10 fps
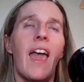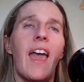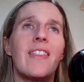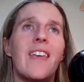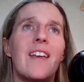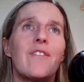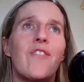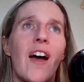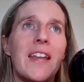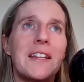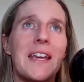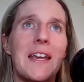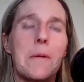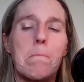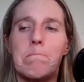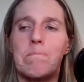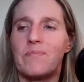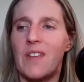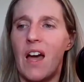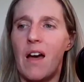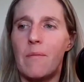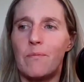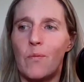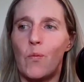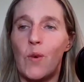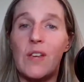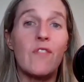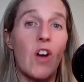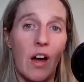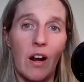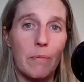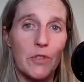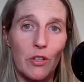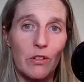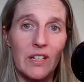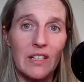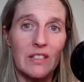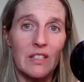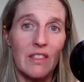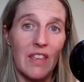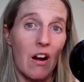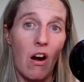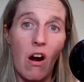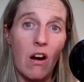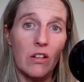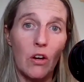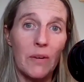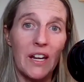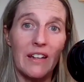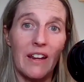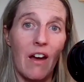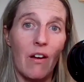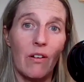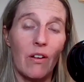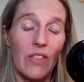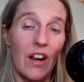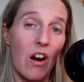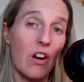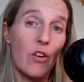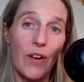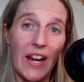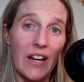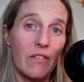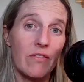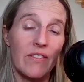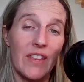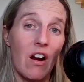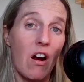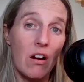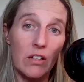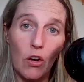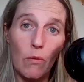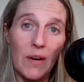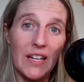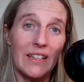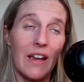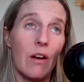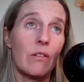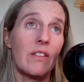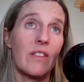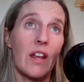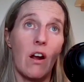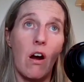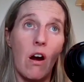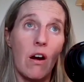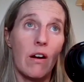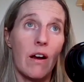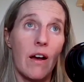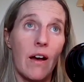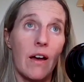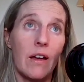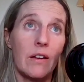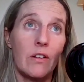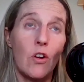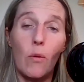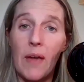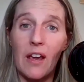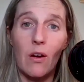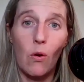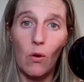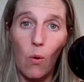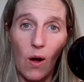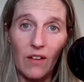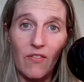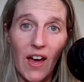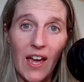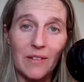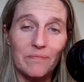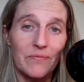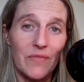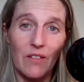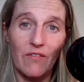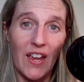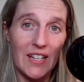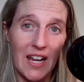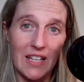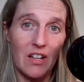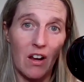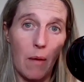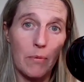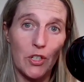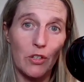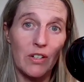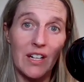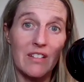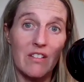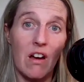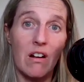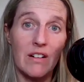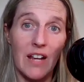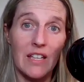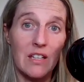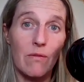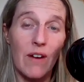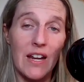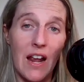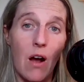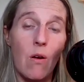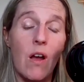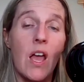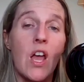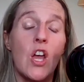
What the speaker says: And then finally, we've got opportunities that are low money down, that are creative, that are low money down, that are no bank qualify. Fantastic opportunities on our desk right now.